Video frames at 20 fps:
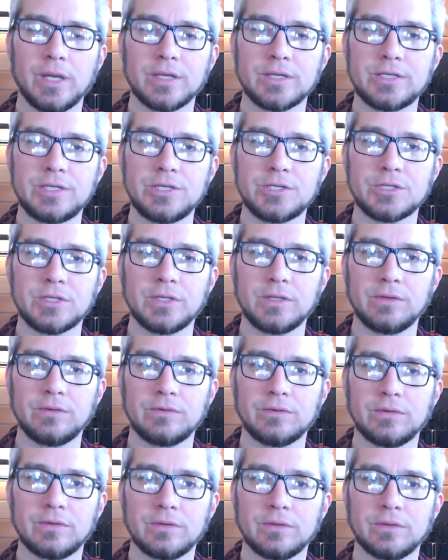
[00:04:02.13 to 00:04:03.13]

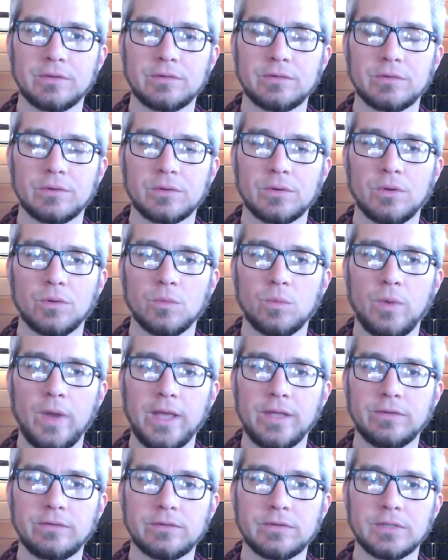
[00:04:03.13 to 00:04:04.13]
teachings in the so-called
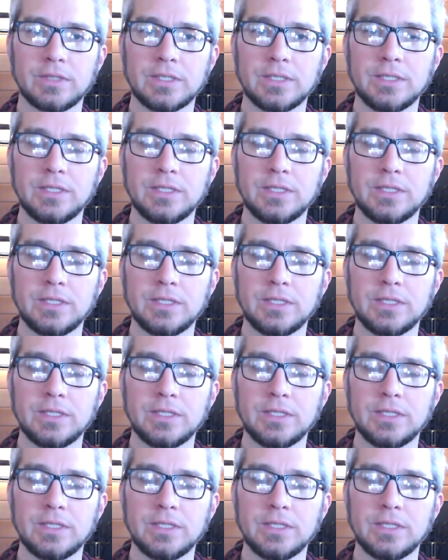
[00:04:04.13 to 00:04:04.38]
West.